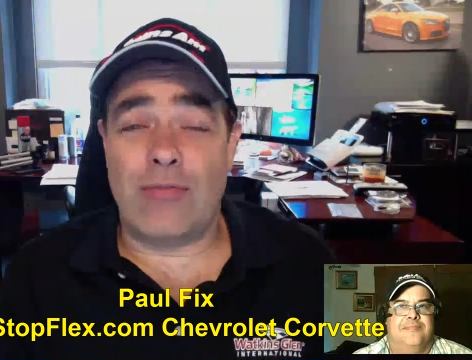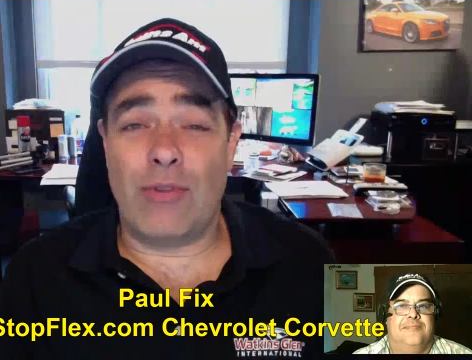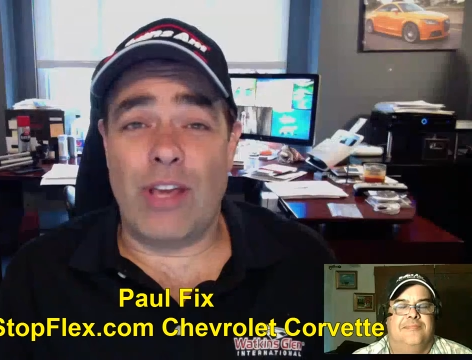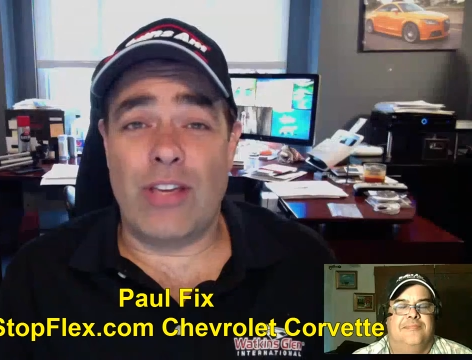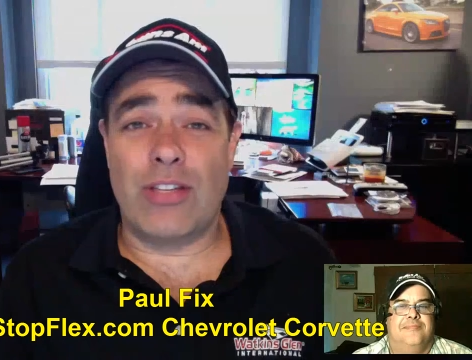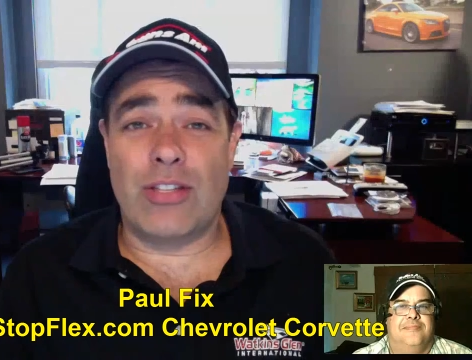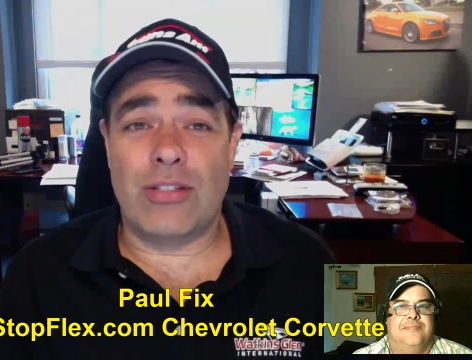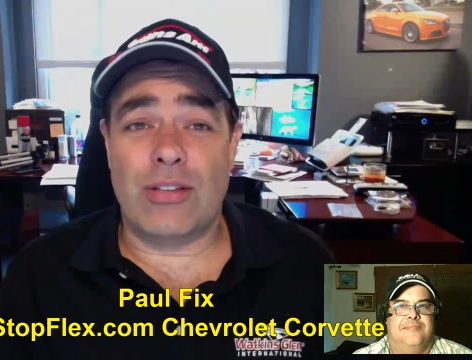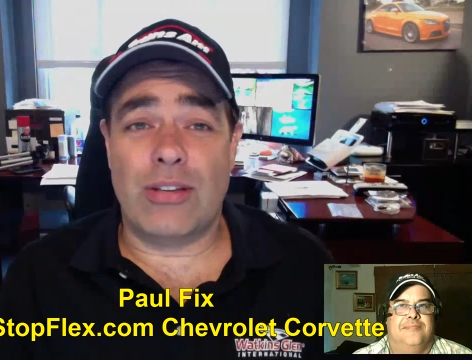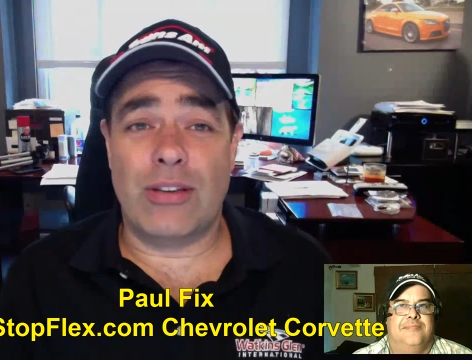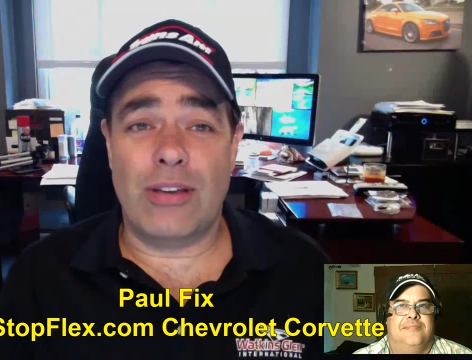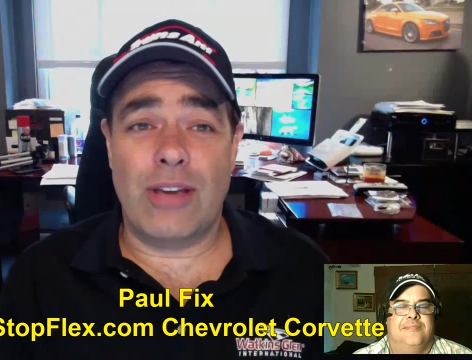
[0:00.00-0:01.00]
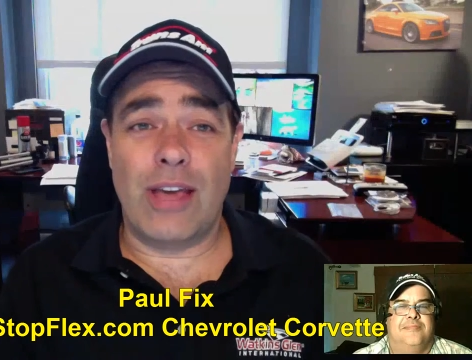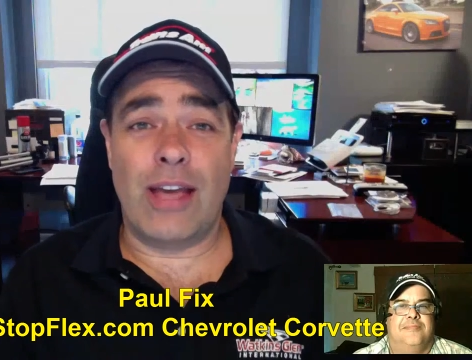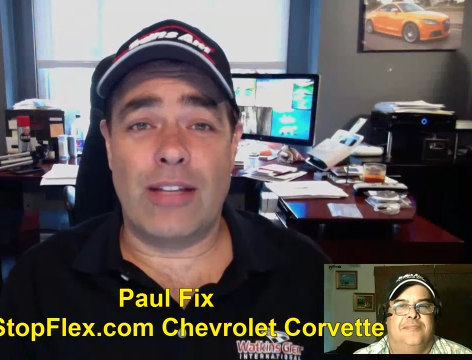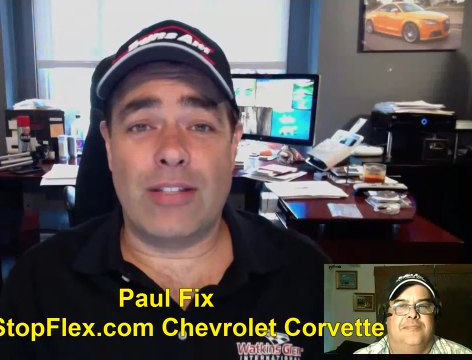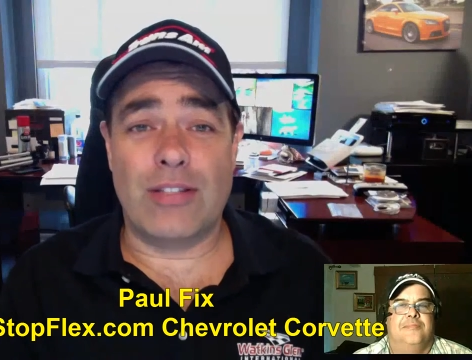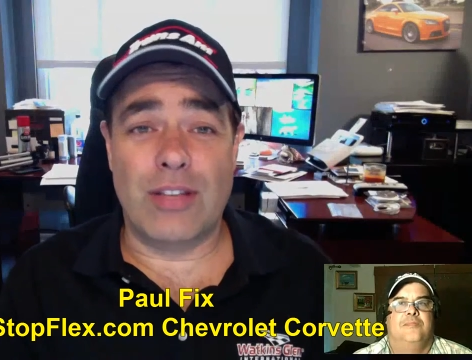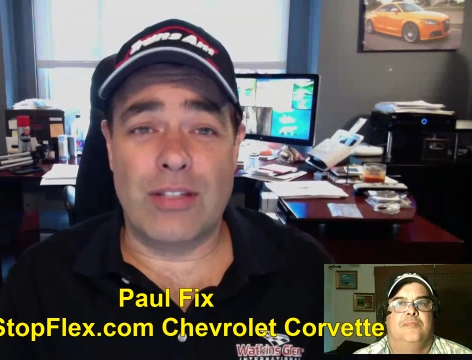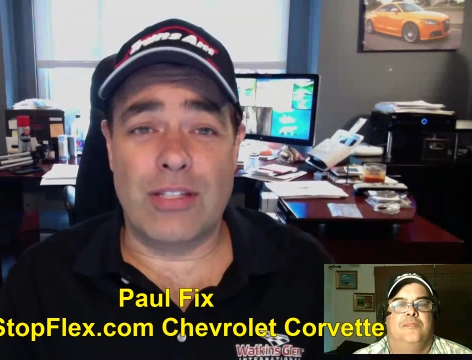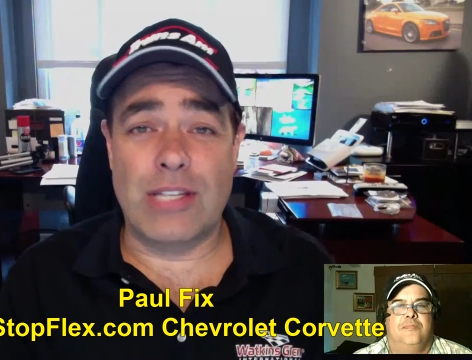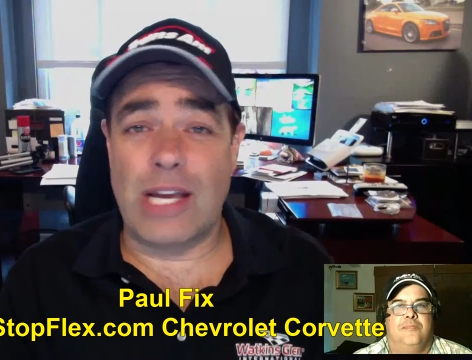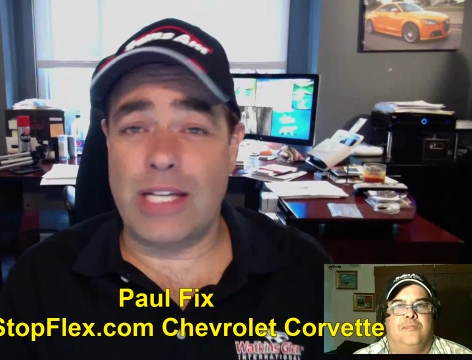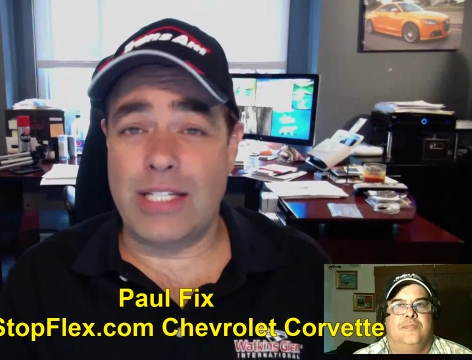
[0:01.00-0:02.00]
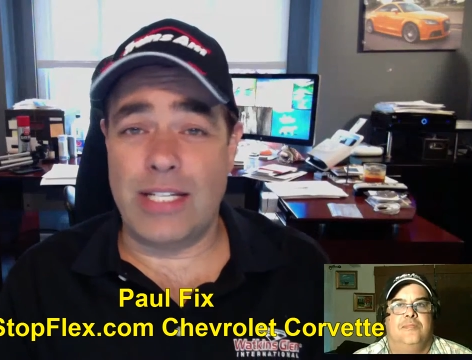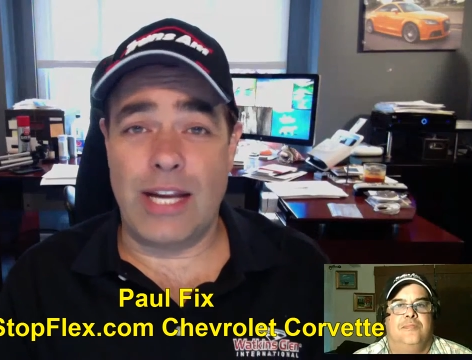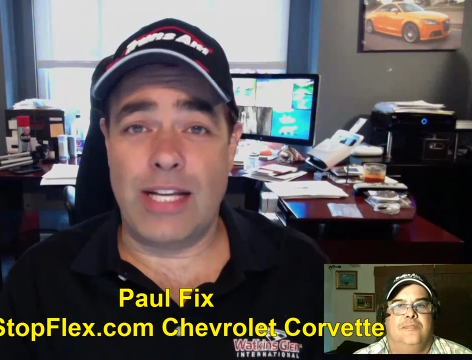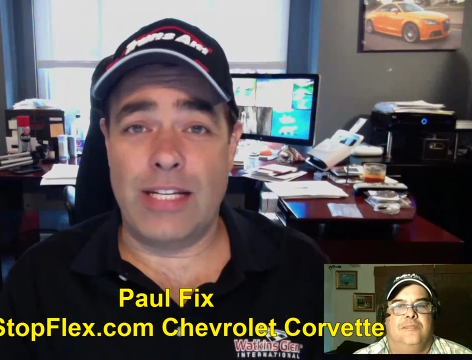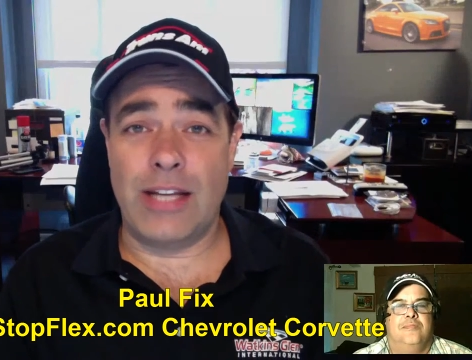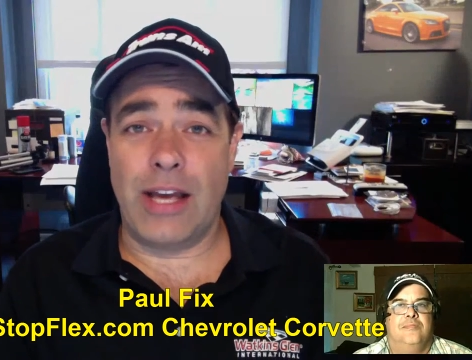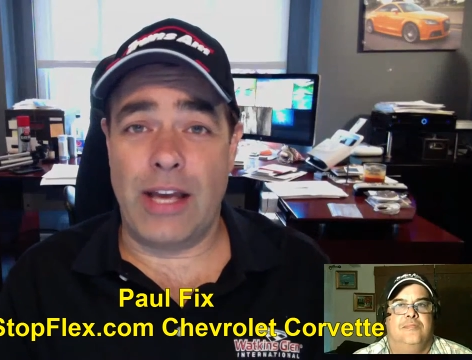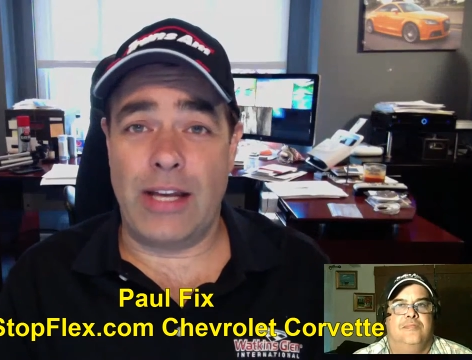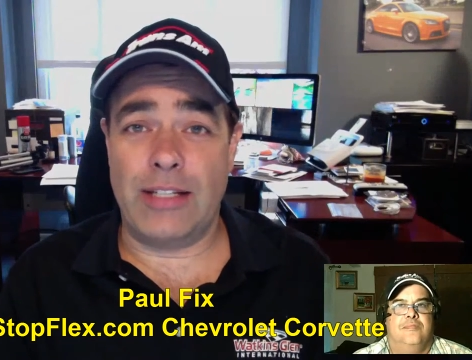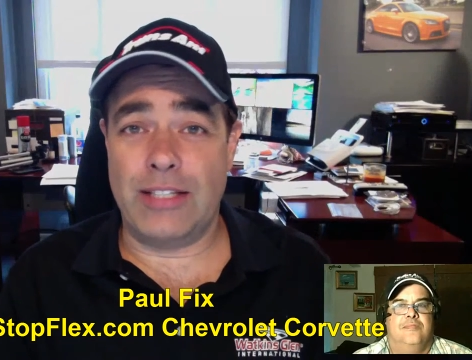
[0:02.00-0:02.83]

Speaker 1: raced at since 1989,